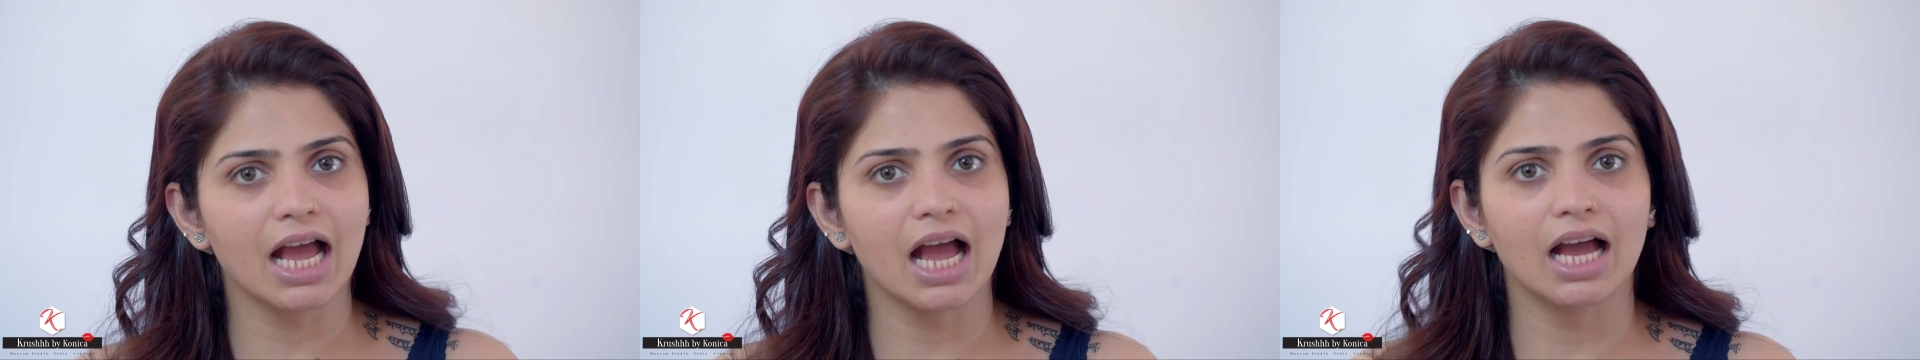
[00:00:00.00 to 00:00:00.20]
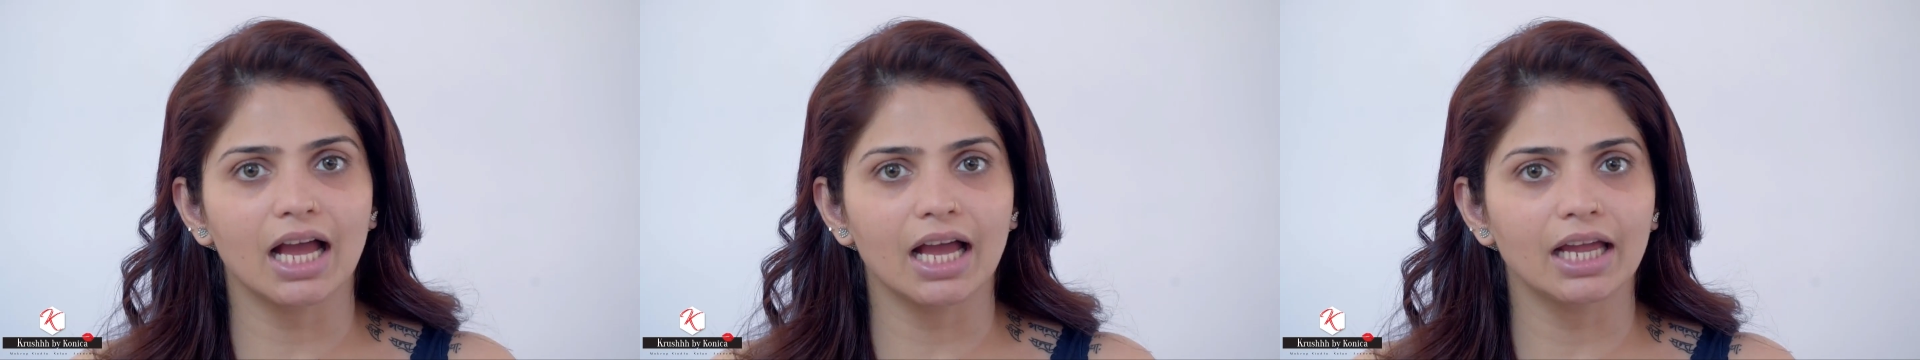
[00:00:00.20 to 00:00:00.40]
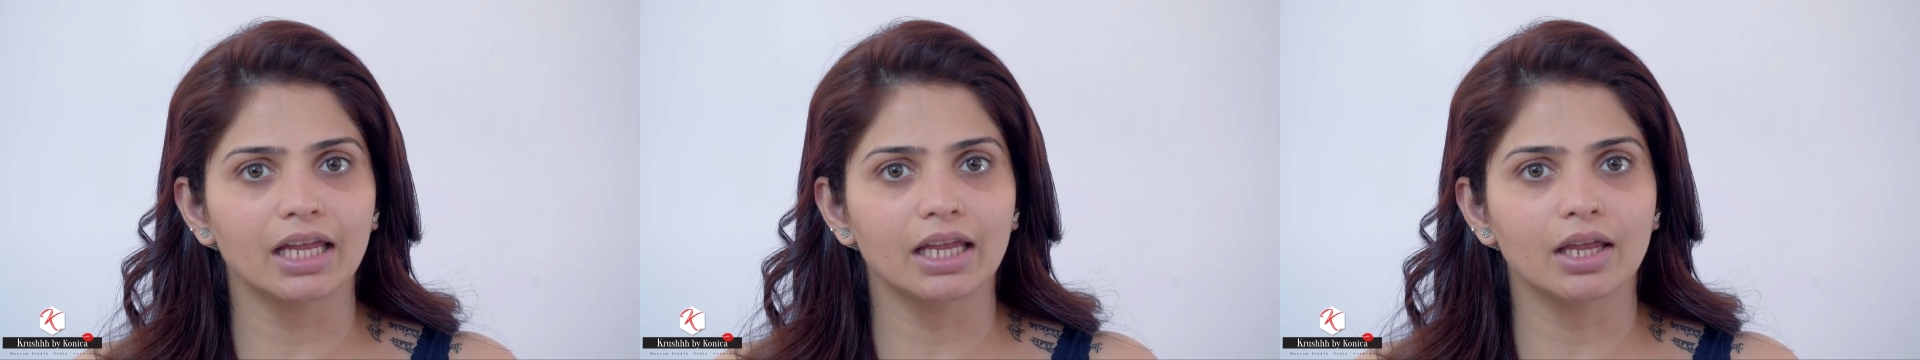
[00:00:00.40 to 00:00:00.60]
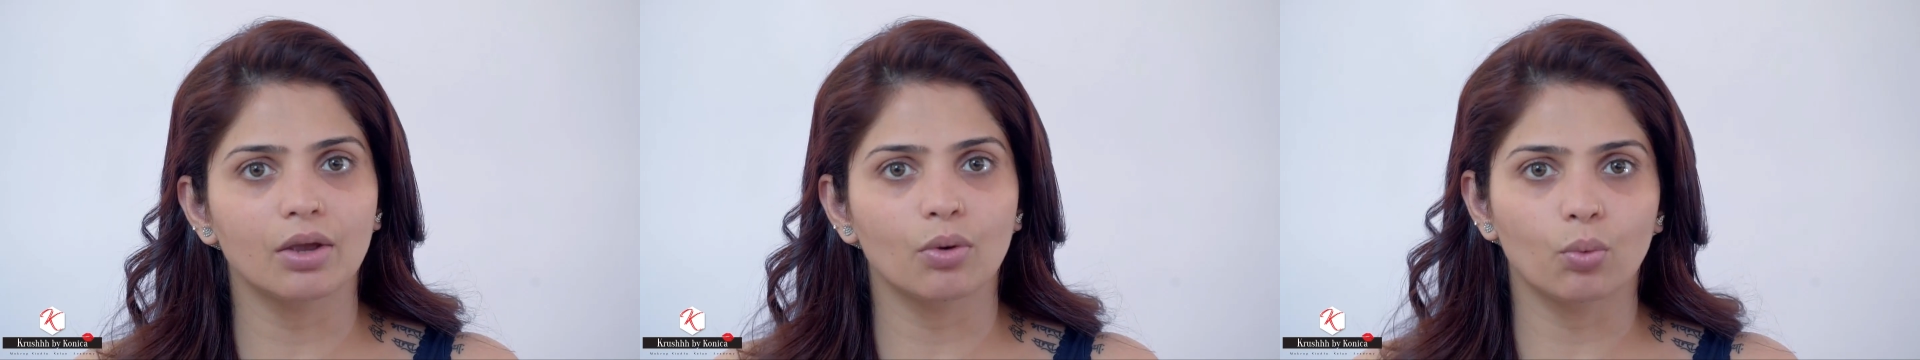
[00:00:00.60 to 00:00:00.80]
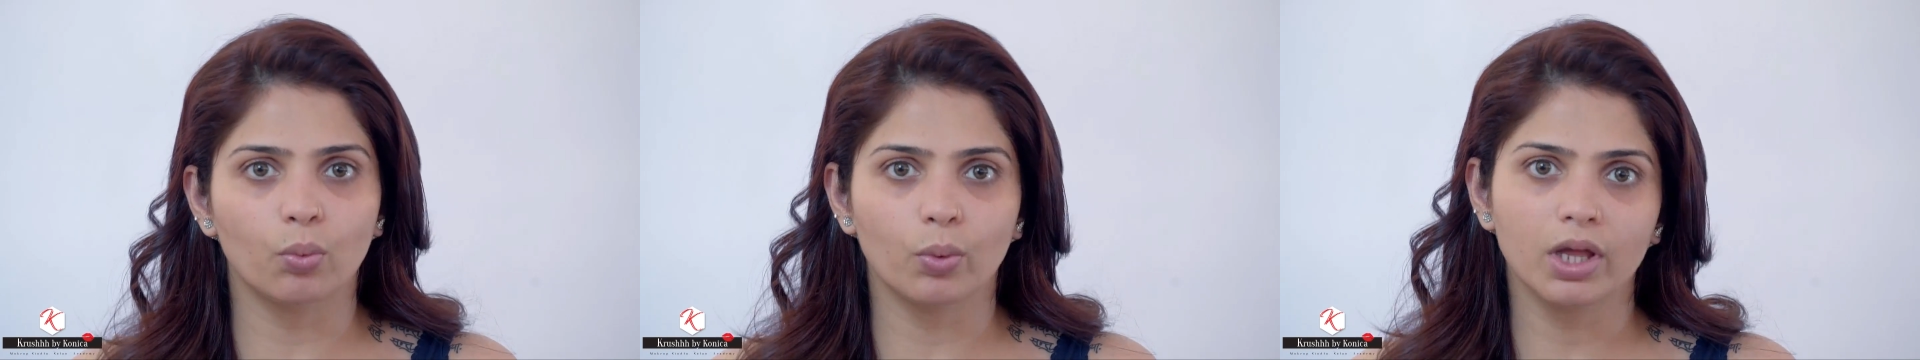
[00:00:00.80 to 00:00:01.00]
I
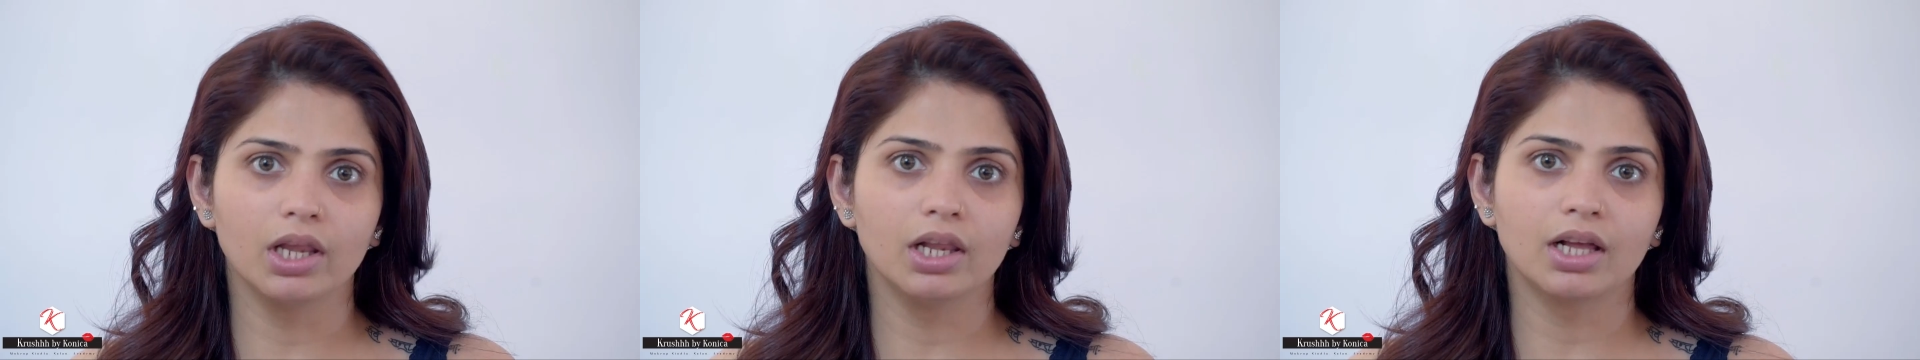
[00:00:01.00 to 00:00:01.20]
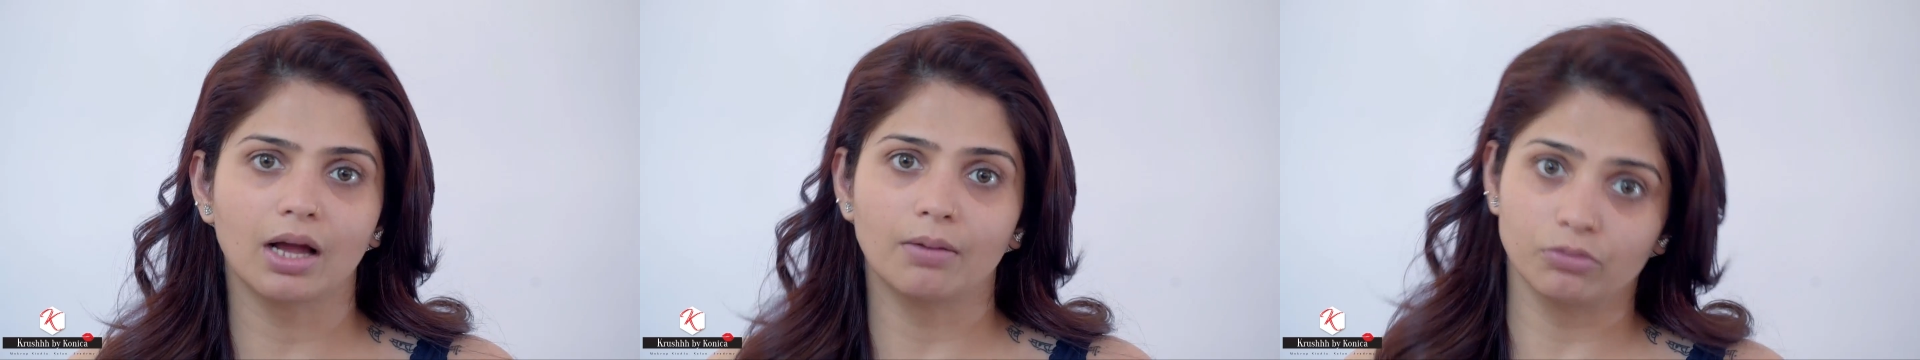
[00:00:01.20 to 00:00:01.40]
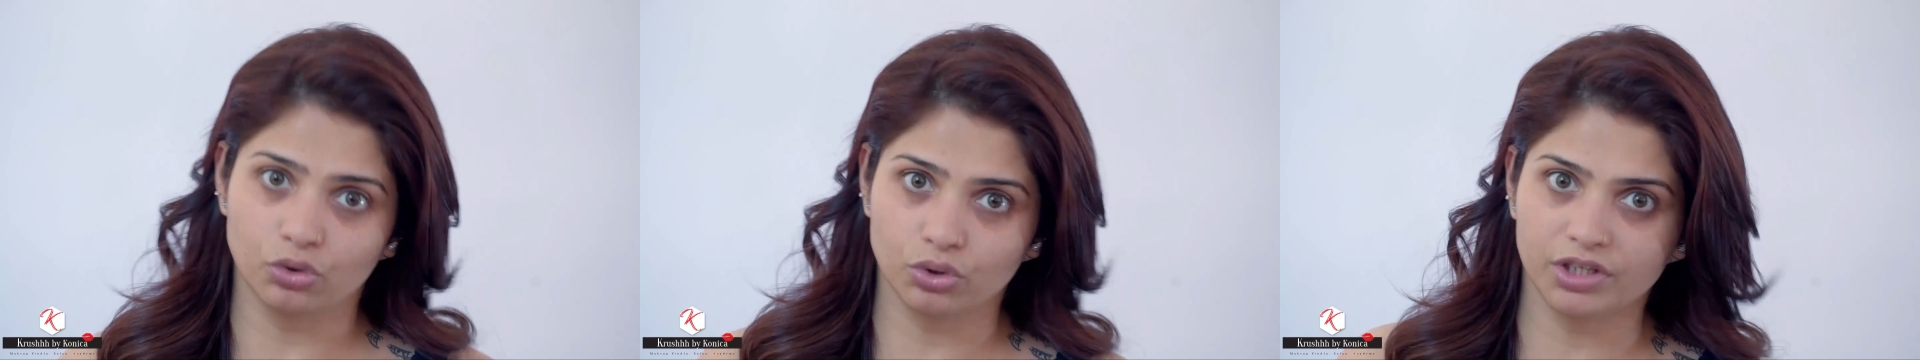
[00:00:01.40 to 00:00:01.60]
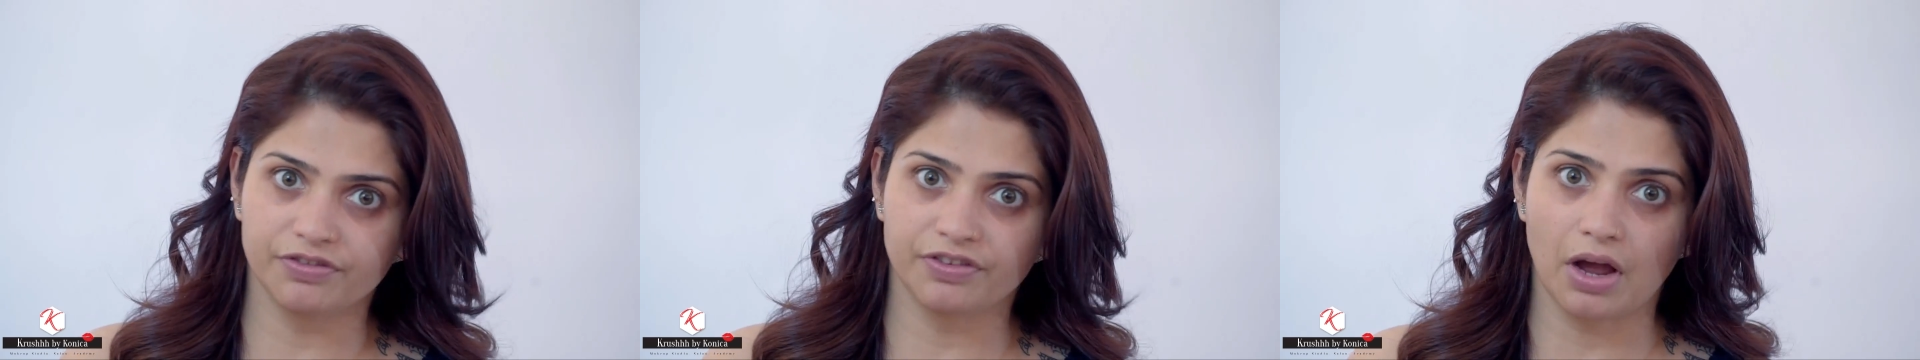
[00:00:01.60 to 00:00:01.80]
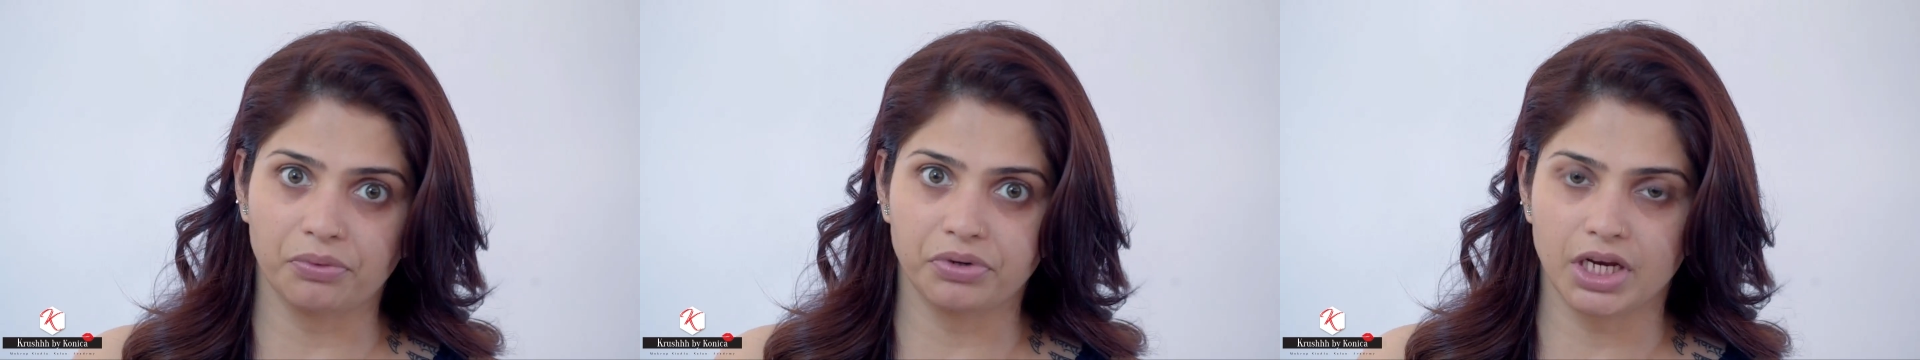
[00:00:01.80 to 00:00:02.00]
will come to the
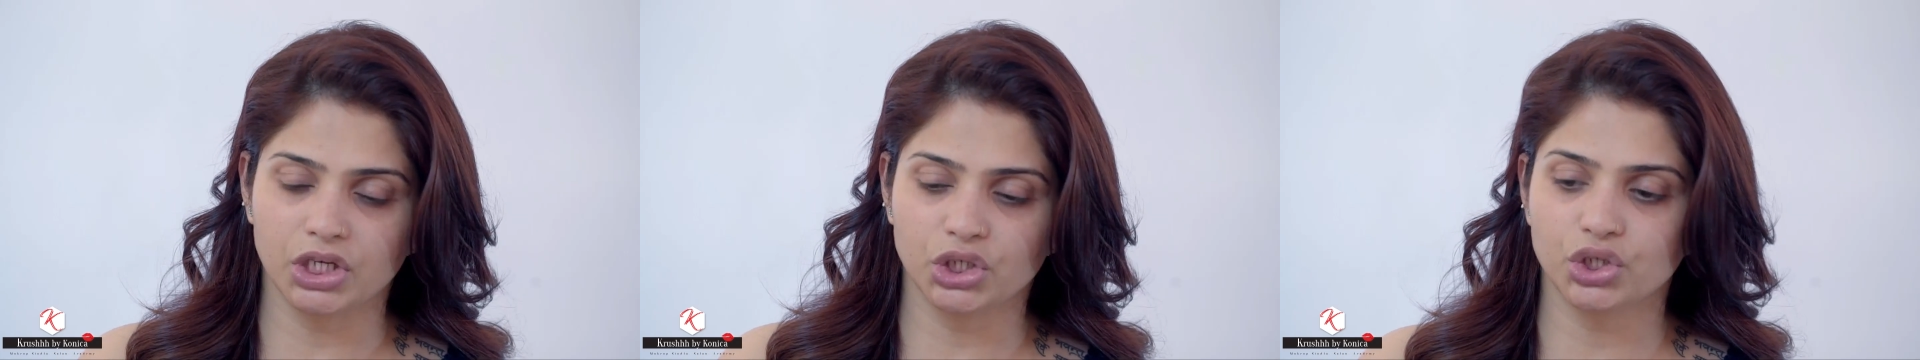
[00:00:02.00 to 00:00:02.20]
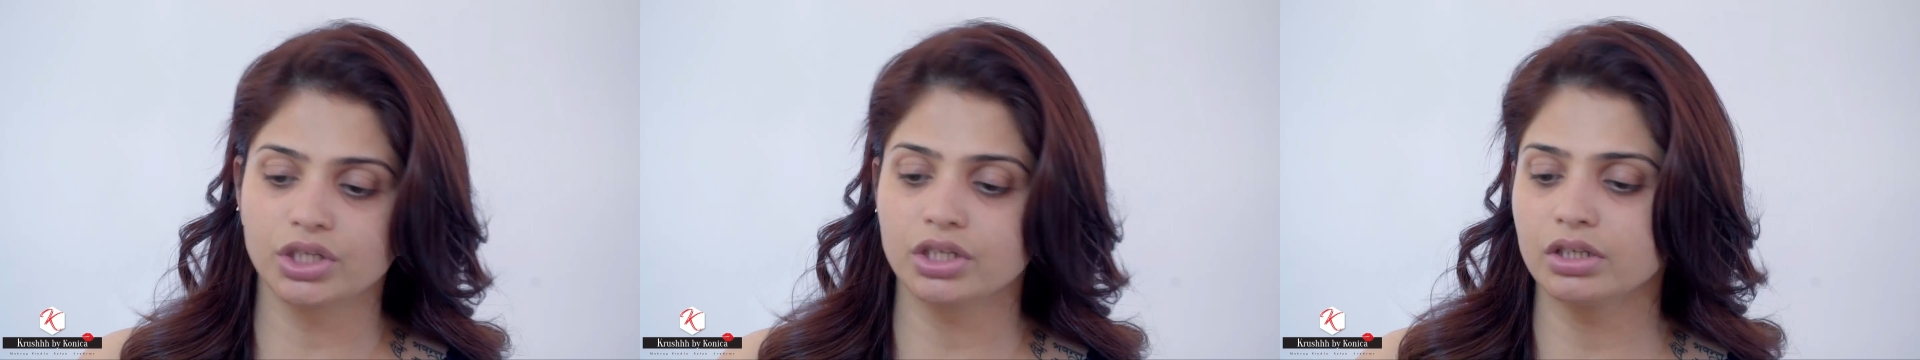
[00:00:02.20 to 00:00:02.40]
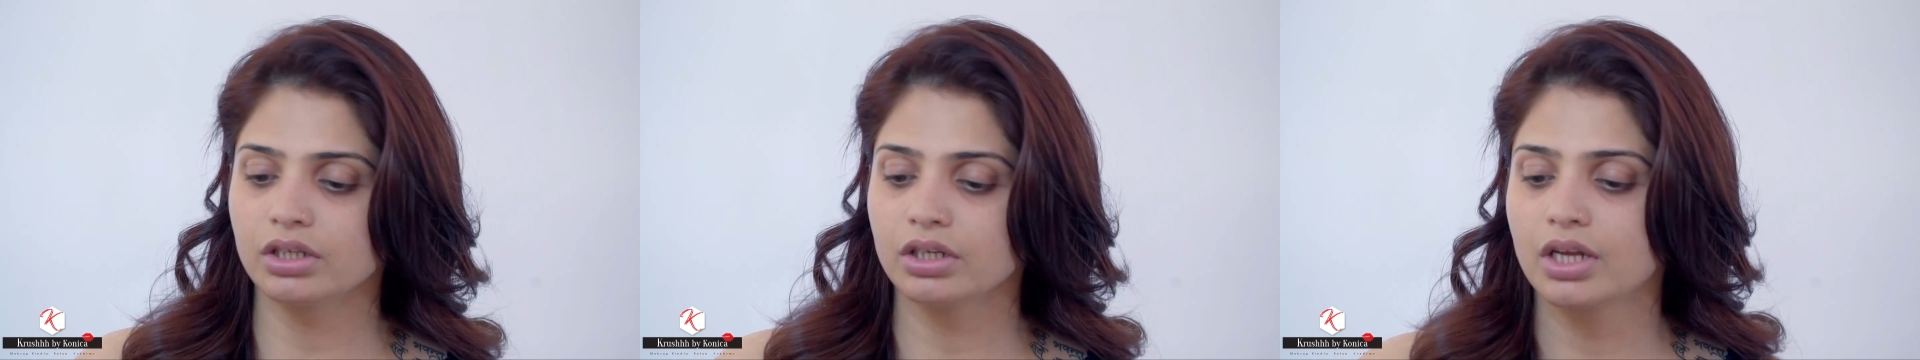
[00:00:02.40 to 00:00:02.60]
foundation,